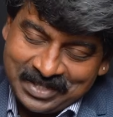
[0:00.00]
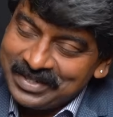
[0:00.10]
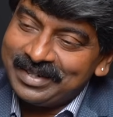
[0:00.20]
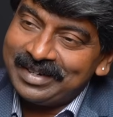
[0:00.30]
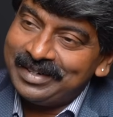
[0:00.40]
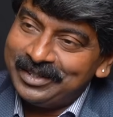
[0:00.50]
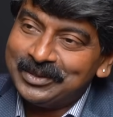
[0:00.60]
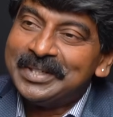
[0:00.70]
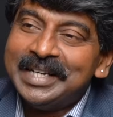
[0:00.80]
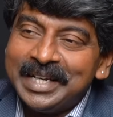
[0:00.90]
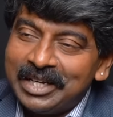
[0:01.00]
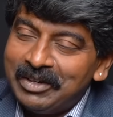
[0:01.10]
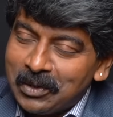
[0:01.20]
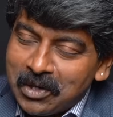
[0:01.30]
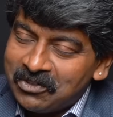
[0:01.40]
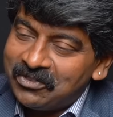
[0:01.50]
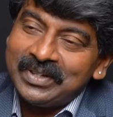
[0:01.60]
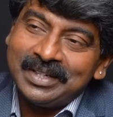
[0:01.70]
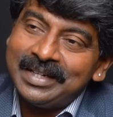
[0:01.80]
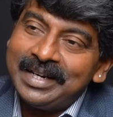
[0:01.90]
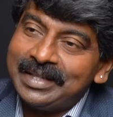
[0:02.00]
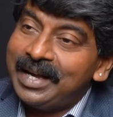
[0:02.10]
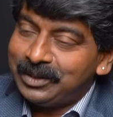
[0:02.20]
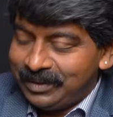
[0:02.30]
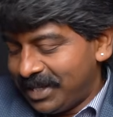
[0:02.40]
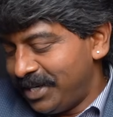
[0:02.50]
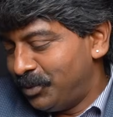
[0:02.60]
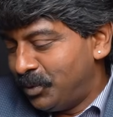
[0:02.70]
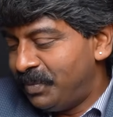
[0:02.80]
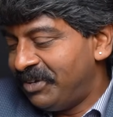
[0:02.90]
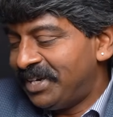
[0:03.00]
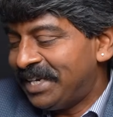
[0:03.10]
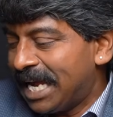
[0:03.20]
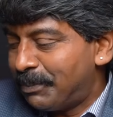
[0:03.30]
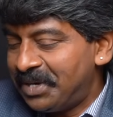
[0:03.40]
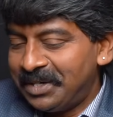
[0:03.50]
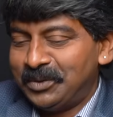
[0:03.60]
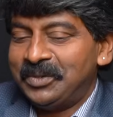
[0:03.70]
Pleasure. Giving a lot of. I would be very happy.